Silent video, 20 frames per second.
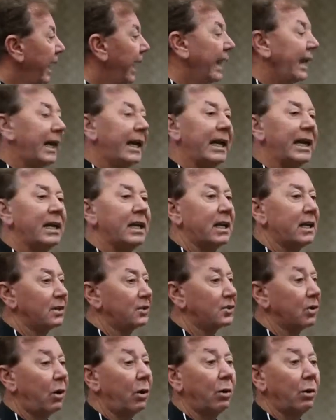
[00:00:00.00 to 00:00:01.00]
And it
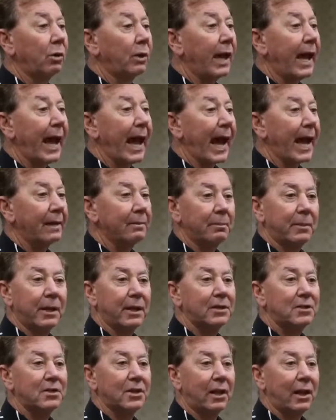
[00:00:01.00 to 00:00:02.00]
is old hat, but
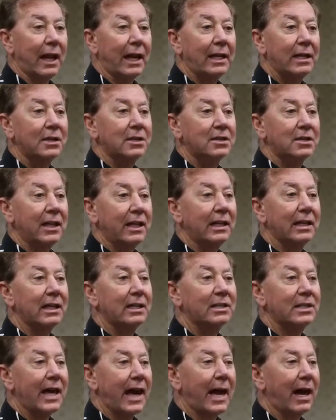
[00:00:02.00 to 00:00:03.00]
it's the latest thing
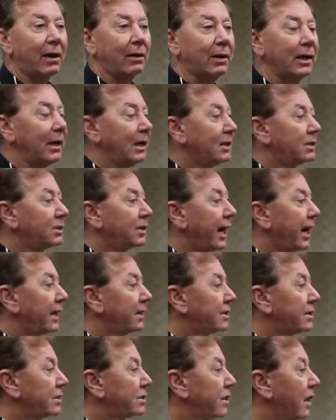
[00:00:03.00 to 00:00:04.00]
that's out.
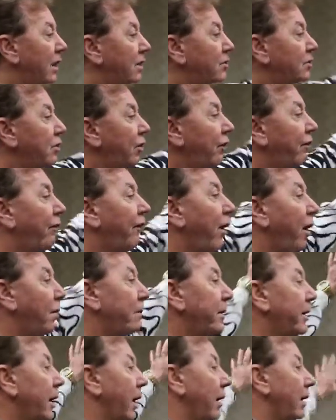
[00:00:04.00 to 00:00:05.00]
Science has gone so far
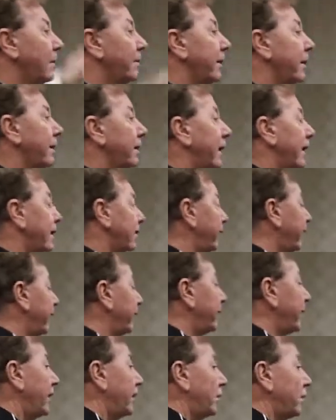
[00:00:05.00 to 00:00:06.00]
beyond it, but it takes
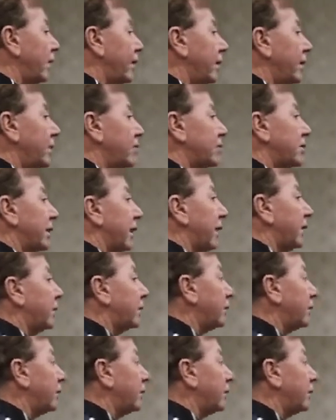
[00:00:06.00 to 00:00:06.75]
15, 20 years to get a